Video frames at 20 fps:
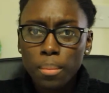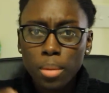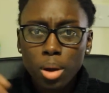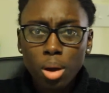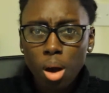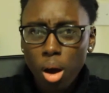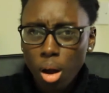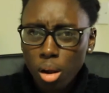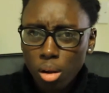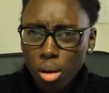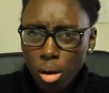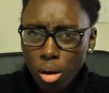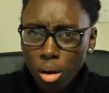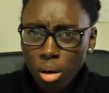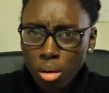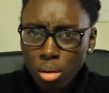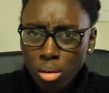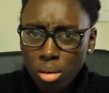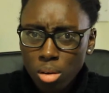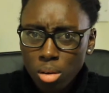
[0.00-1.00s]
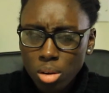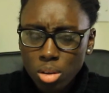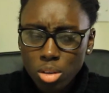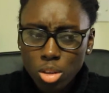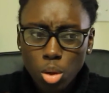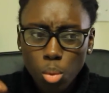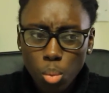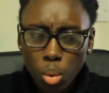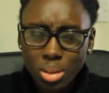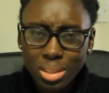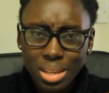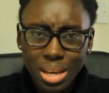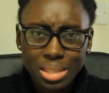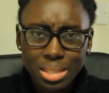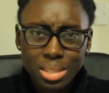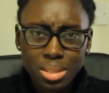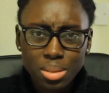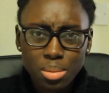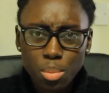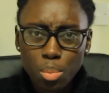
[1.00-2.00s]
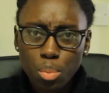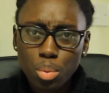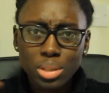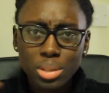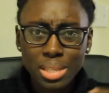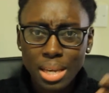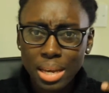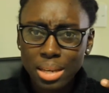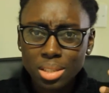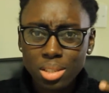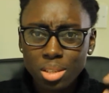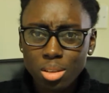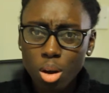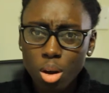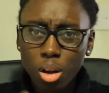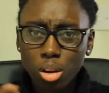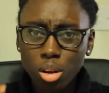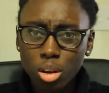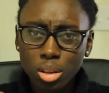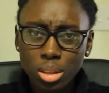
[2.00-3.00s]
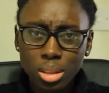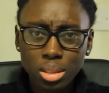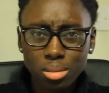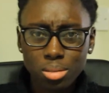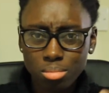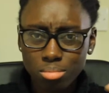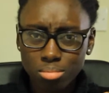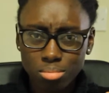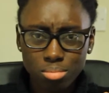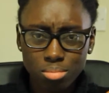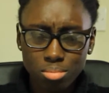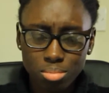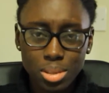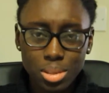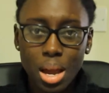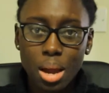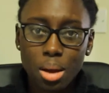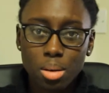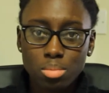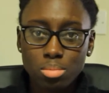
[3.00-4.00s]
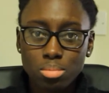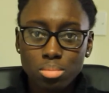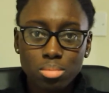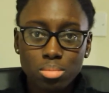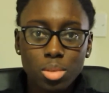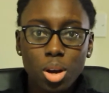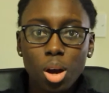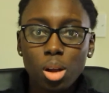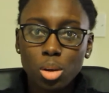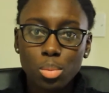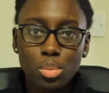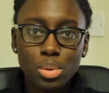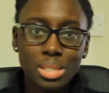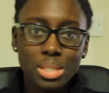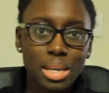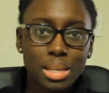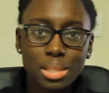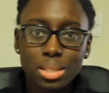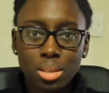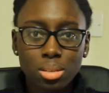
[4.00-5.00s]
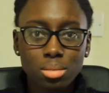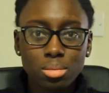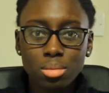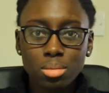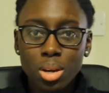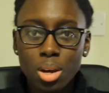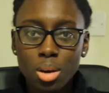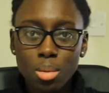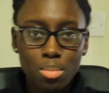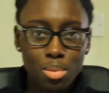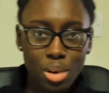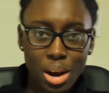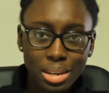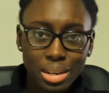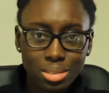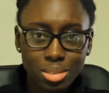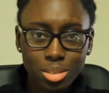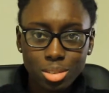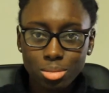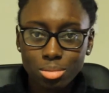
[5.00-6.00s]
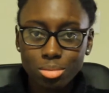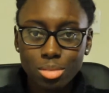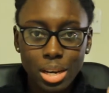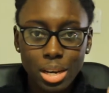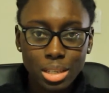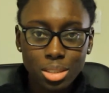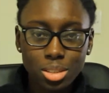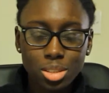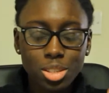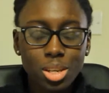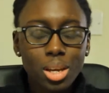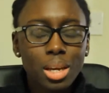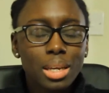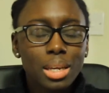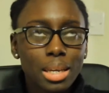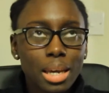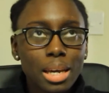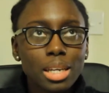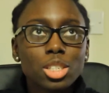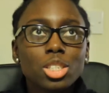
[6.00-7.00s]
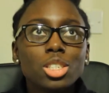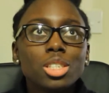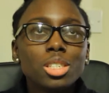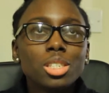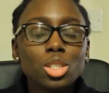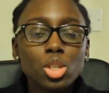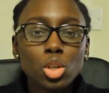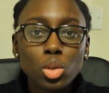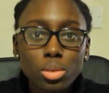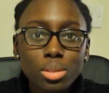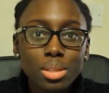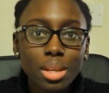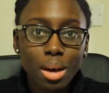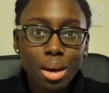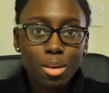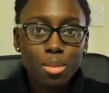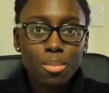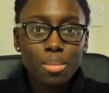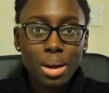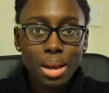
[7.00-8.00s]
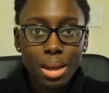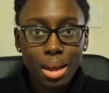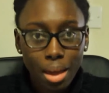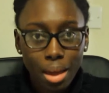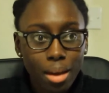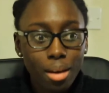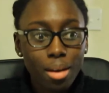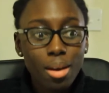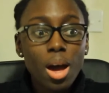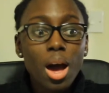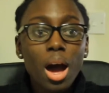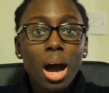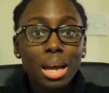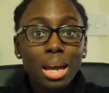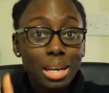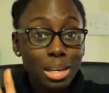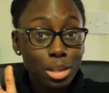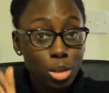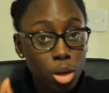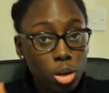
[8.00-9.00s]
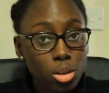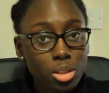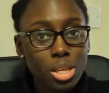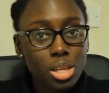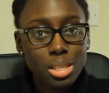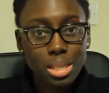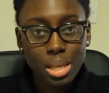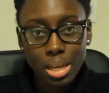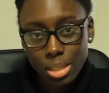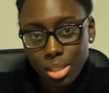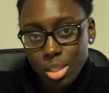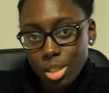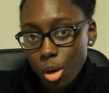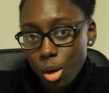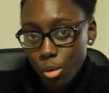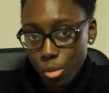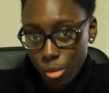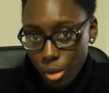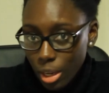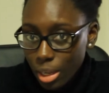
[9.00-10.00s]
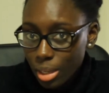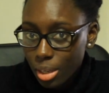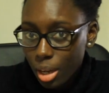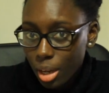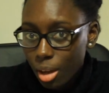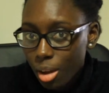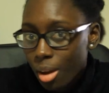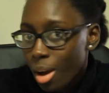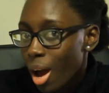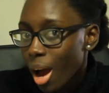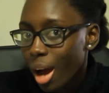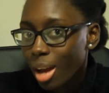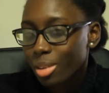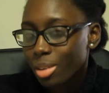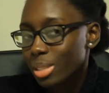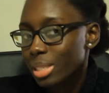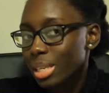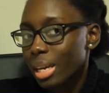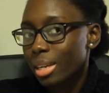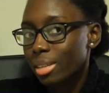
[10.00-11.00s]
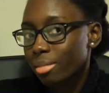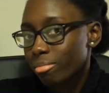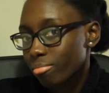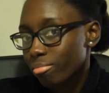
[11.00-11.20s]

color, the one that protects color, that color protecting brand range. Yeah, she used that on my hair, and I know this has sulfate in it, and I was like,